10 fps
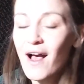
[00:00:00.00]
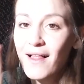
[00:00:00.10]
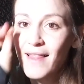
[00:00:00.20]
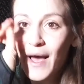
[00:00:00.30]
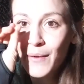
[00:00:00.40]

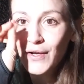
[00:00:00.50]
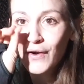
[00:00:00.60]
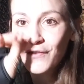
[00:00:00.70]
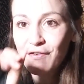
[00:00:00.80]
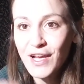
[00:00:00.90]
allowing
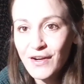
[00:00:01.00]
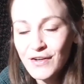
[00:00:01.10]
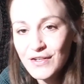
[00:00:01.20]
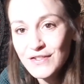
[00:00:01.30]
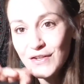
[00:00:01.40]
our
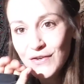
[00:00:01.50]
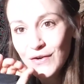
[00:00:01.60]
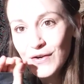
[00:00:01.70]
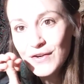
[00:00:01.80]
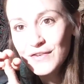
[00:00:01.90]
fingers, the
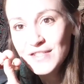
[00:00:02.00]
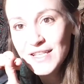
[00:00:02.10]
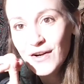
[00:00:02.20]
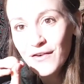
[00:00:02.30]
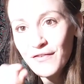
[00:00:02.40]
nerves
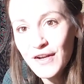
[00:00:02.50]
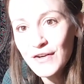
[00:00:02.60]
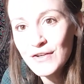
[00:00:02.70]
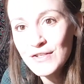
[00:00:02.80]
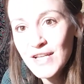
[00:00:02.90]
in our
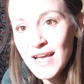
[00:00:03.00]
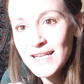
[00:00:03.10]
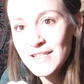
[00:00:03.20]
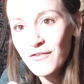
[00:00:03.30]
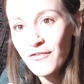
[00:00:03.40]
fingers,
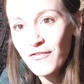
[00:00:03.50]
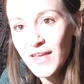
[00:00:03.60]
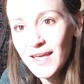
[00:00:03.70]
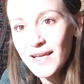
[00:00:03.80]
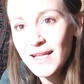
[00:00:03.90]
to
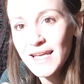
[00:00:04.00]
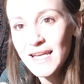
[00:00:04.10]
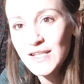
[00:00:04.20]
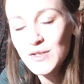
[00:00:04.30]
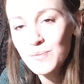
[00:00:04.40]
feel
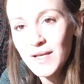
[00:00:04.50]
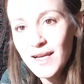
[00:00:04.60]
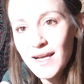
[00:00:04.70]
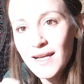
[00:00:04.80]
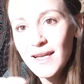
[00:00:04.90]
each
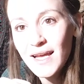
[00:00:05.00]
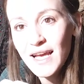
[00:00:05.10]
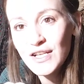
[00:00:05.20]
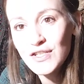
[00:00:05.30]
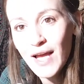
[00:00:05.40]
bead
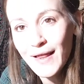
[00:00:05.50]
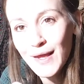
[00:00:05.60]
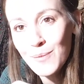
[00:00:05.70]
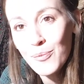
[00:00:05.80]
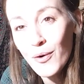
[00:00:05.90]
and
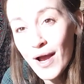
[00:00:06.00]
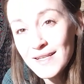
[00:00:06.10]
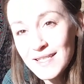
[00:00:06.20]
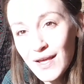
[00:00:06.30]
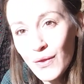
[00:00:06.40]
gently
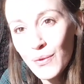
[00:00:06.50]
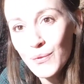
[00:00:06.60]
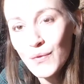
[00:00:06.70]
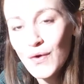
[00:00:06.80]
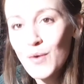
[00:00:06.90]
pressing
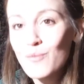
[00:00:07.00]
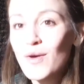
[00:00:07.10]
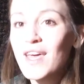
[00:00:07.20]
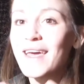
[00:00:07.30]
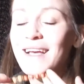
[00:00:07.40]
through them
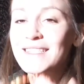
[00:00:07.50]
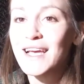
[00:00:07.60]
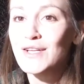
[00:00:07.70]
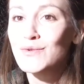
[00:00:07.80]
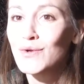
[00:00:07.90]

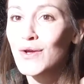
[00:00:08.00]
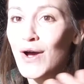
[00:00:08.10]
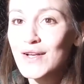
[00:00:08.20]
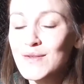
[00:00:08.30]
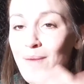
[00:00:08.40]
excites really
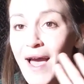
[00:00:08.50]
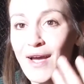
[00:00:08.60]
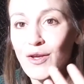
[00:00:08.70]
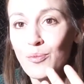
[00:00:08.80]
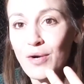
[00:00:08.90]
awesome
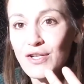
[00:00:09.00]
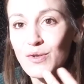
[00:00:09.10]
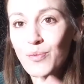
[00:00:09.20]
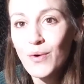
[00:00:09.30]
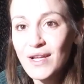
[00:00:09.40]

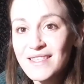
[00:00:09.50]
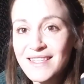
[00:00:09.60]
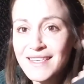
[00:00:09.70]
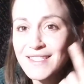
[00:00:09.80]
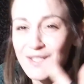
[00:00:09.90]
acupressure points
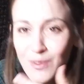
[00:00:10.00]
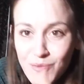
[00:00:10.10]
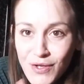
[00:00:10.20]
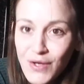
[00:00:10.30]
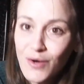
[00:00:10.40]
that
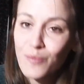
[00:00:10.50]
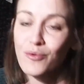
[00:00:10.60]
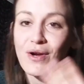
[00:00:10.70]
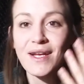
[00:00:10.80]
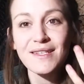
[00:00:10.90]
stimulate our
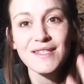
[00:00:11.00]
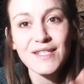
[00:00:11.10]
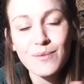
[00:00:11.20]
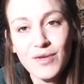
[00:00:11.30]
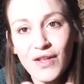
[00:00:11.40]
brain,
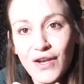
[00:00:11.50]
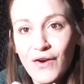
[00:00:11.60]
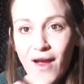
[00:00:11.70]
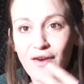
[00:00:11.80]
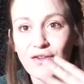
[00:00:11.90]
stimulate
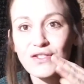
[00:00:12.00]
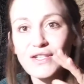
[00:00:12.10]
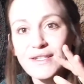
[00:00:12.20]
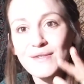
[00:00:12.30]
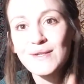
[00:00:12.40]
our
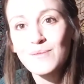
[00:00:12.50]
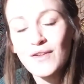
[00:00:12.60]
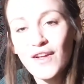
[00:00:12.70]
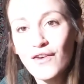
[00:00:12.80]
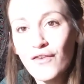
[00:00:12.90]
energy,
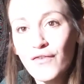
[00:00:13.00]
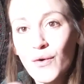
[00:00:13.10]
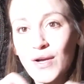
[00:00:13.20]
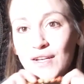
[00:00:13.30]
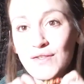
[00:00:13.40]
stimulate our
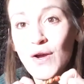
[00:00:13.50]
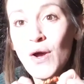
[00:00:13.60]
focus,